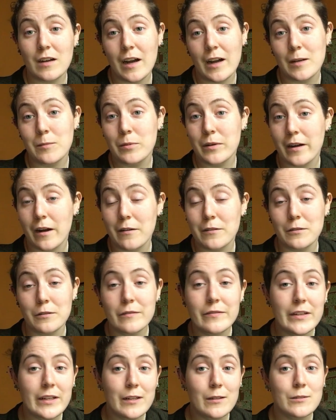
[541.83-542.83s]
I put out new
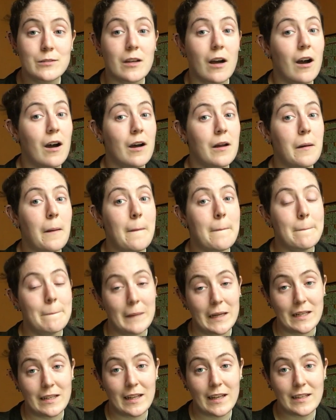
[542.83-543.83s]
videos on
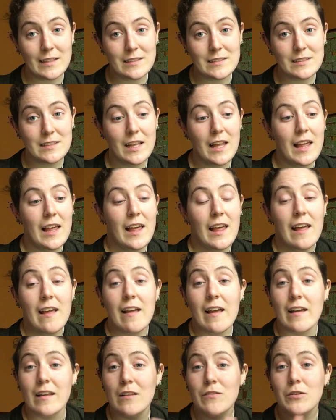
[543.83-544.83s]
Mondays.
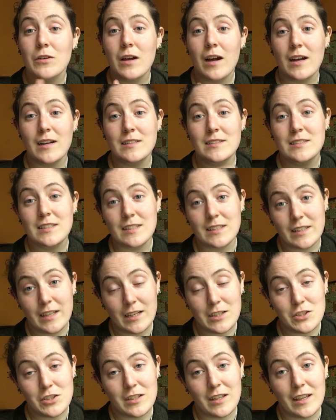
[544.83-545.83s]
And if you guys didn't
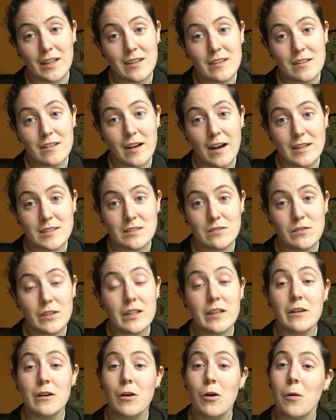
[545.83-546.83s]
catch it in the last
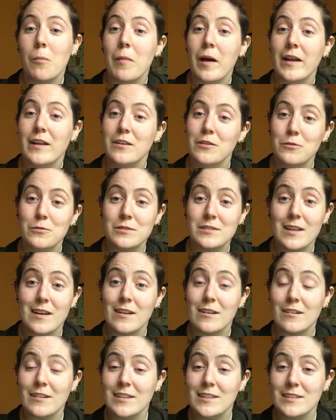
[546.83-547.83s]
video, my
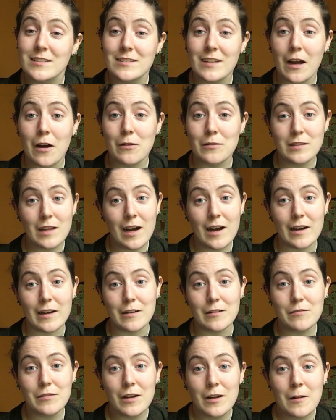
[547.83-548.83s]
newsletter is now
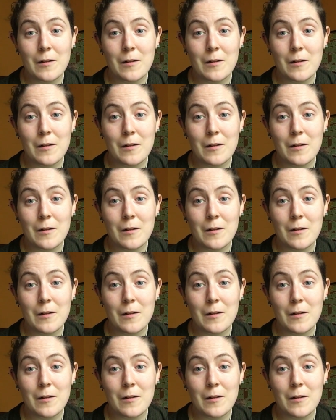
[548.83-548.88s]
live.